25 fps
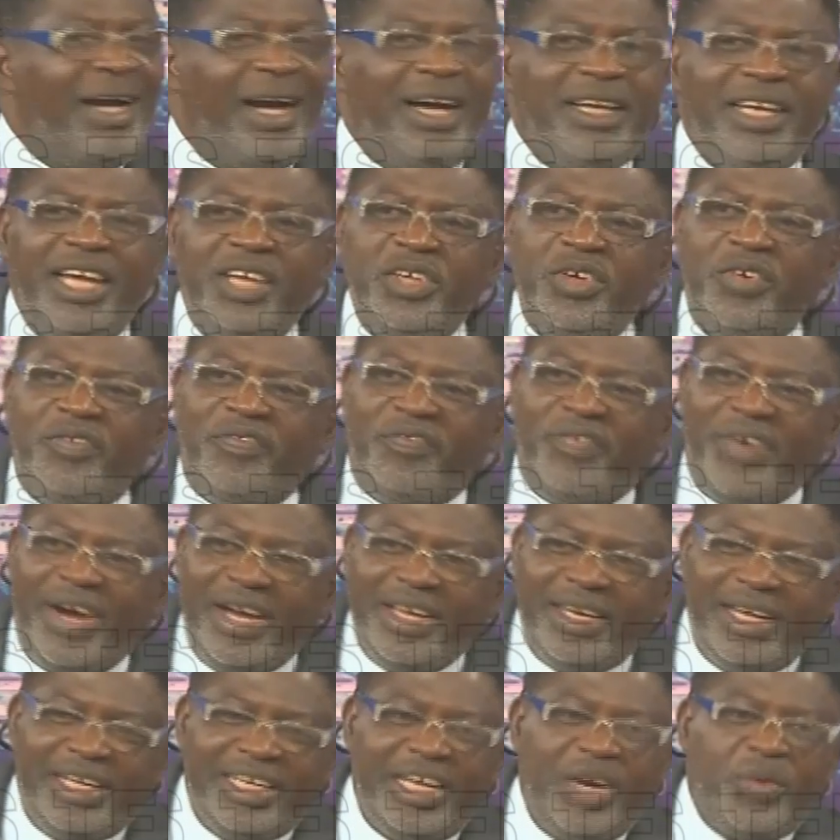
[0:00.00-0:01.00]
And then you
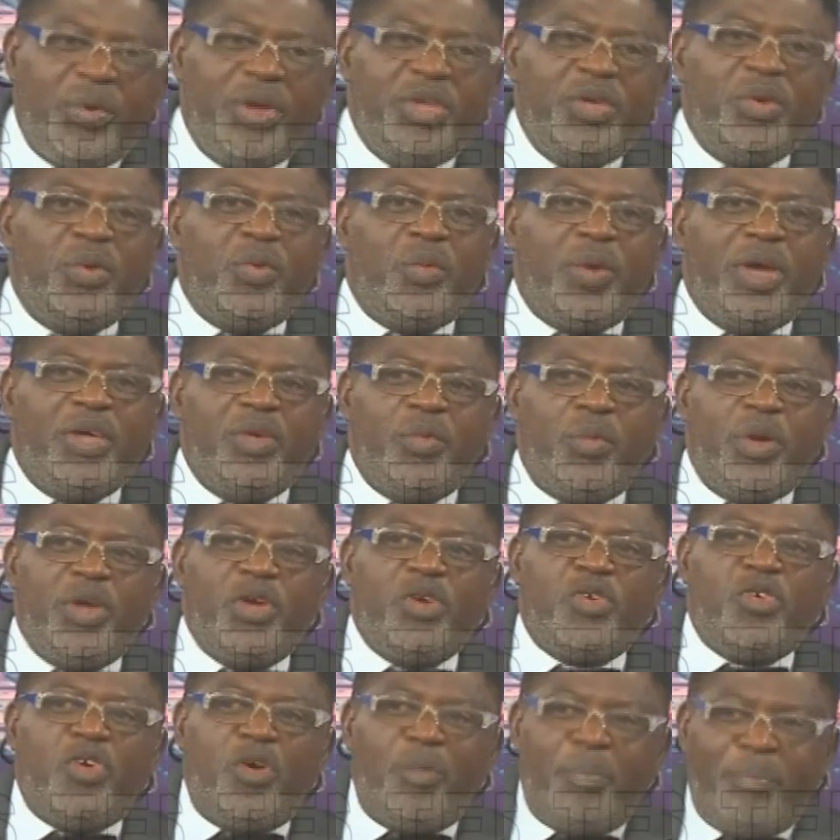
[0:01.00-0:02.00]
find out that when you, when,
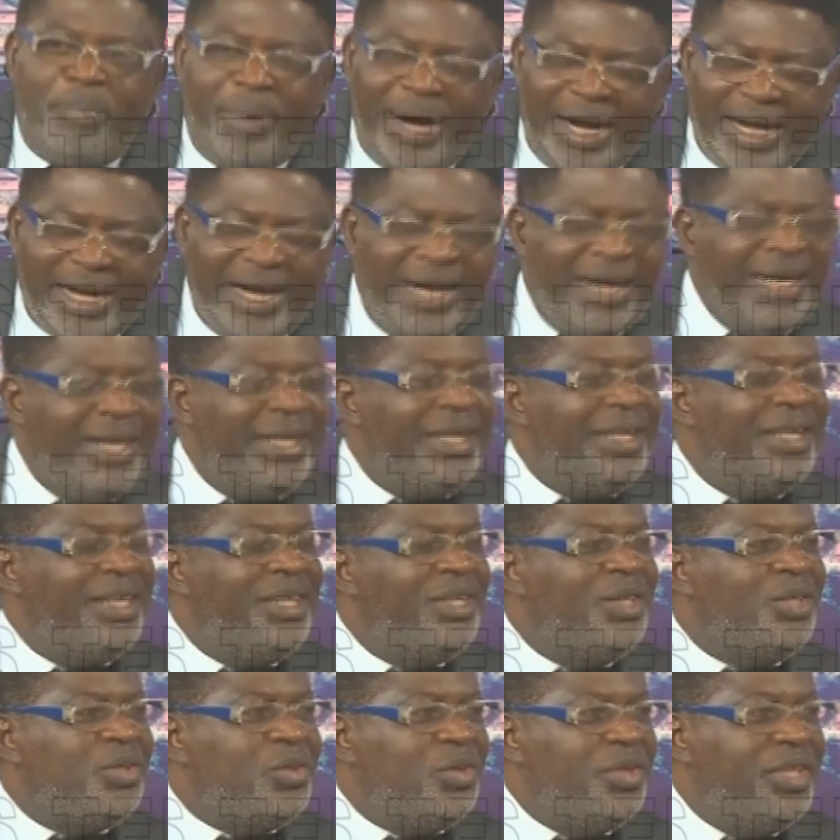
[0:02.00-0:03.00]
when you go back
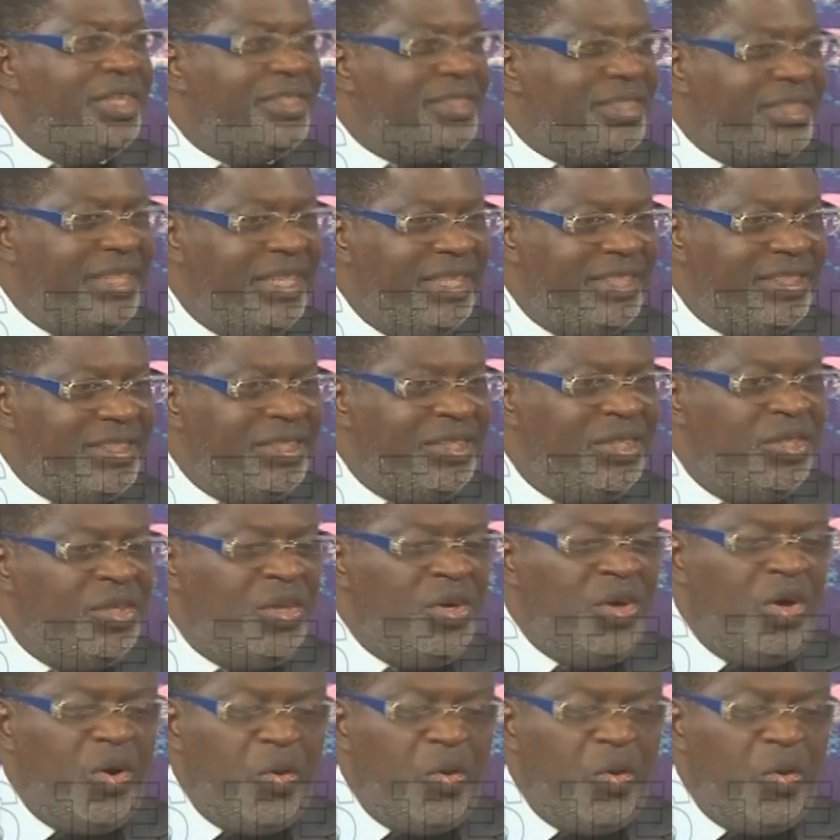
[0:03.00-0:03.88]
to the state,